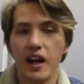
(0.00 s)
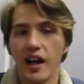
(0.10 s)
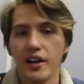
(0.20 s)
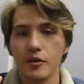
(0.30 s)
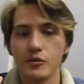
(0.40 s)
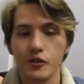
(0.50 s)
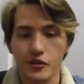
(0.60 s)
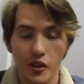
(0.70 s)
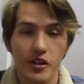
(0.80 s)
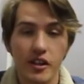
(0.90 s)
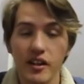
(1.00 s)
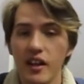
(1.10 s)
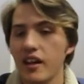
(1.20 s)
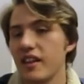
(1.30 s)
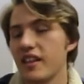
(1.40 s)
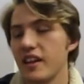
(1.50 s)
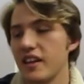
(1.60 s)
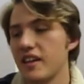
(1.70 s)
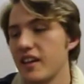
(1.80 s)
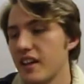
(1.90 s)
I am sorry
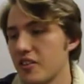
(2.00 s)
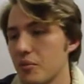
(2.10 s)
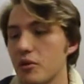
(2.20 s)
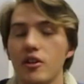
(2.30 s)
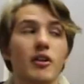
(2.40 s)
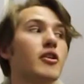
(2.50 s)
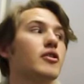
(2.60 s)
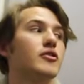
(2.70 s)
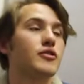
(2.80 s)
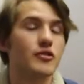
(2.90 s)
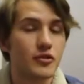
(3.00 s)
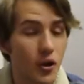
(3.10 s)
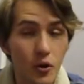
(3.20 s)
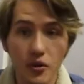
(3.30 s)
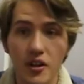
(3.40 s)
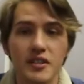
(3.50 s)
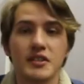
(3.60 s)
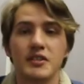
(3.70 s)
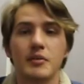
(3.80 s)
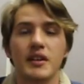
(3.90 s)
that it has been so long
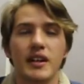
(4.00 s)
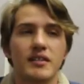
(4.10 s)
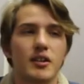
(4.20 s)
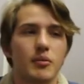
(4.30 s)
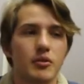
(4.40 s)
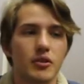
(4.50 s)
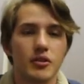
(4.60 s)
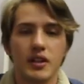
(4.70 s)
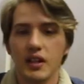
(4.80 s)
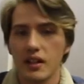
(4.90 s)
since my last upload.